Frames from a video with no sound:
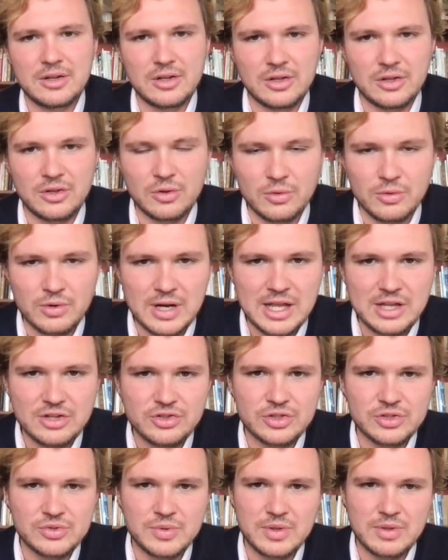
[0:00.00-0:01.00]
your
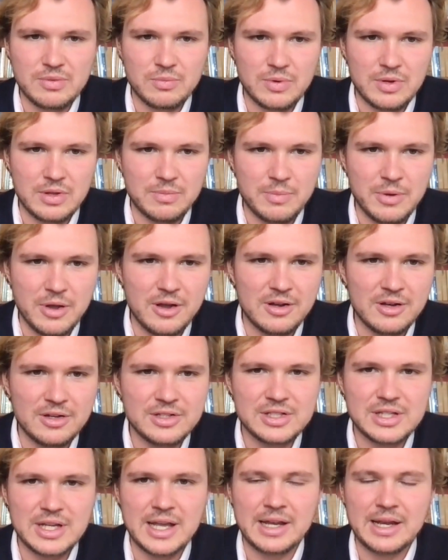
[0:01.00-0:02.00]
relations with
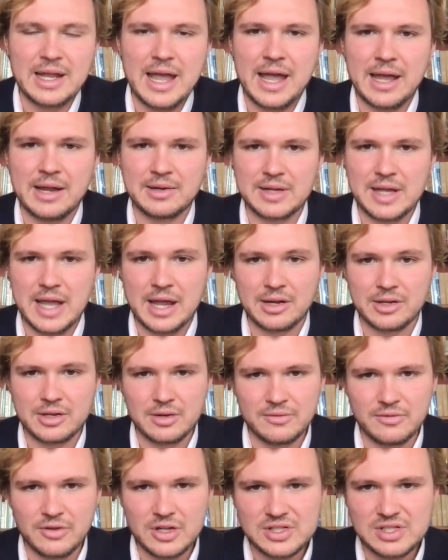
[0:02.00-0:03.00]
Poland, and
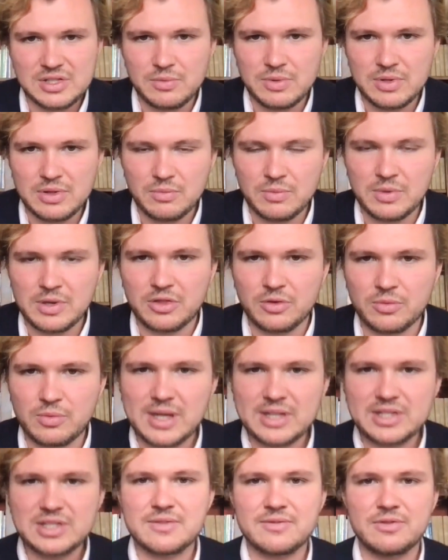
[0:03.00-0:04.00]
conversely with the
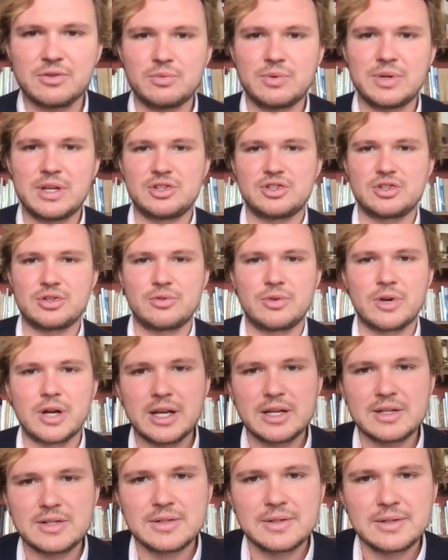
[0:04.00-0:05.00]
rest of the region,
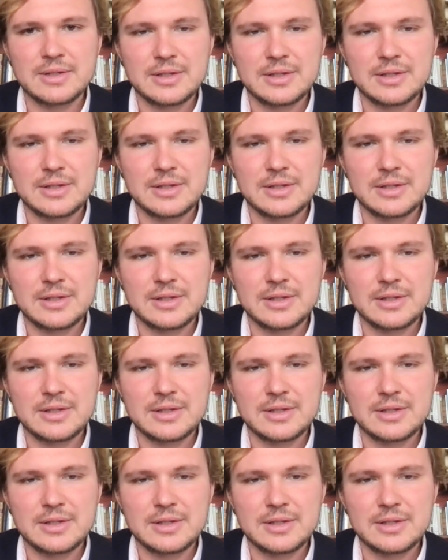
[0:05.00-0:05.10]
right?